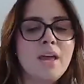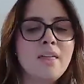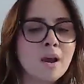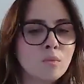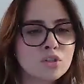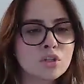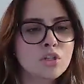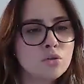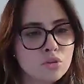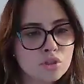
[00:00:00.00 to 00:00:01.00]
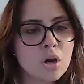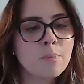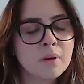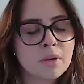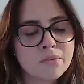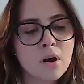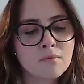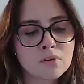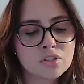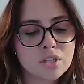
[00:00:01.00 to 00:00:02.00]
And that was a huge topic of
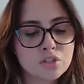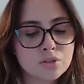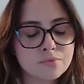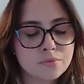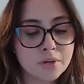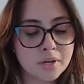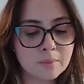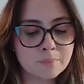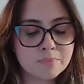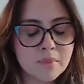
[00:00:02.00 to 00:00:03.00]
conversation for him.